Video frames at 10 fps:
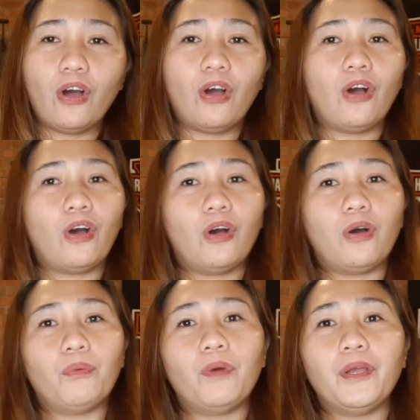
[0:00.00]

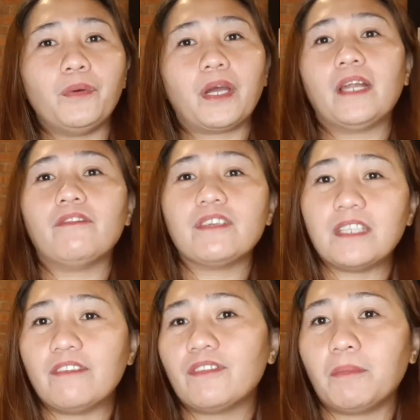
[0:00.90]
or where you can
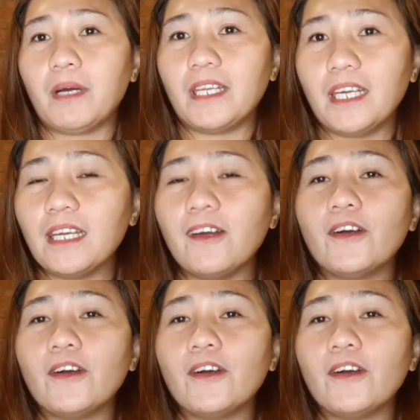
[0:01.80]
receive the money.